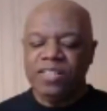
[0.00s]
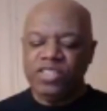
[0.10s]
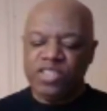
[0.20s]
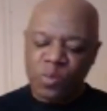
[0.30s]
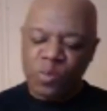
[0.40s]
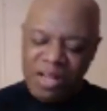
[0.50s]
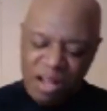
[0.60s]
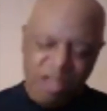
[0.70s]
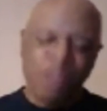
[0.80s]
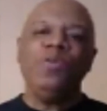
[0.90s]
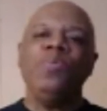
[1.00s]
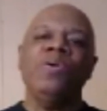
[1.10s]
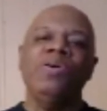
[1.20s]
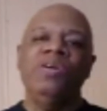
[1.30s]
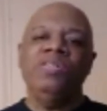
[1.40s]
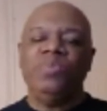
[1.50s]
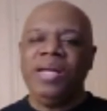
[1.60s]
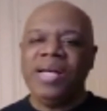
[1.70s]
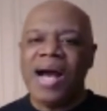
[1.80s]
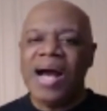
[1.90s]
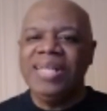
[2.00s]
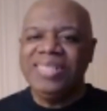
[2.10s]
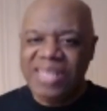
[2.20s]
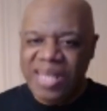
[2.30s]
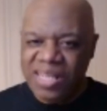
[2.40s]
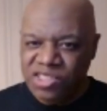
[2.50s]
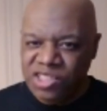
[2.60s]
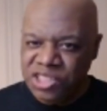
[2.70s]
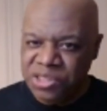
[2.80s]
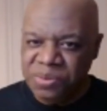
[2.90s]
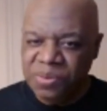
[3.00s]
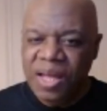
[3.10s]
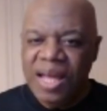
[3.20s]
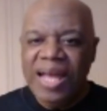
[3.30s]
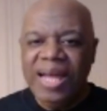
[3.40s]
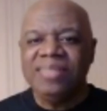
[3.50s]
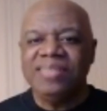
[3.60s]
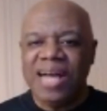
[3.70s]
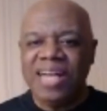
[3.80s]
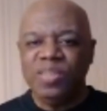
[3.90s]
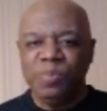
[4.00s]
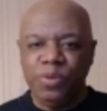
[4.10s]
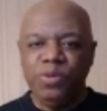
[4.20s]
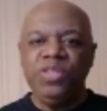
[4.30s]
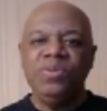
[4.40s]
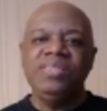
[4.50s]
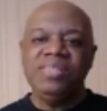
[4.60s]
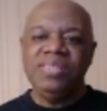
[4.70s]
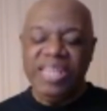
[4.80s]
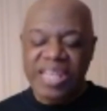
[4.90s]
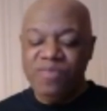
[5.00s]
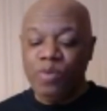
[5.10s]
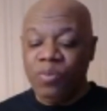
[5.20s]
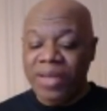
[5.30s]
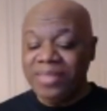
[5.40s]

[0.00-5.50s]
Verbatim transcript: So in other words, when God tests you, it's not to pull you into evil.